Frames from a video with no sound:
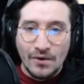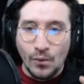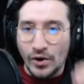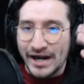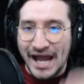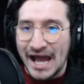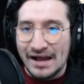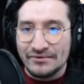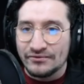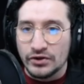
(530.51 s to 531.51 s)
we're going to
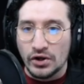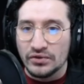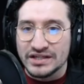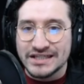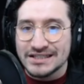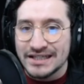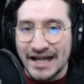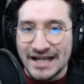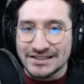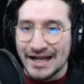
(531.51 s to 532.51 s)
have, the 60
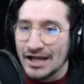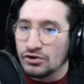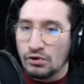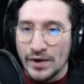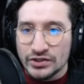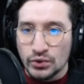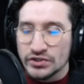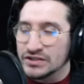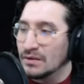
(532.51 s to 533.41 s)
days to gather our resources,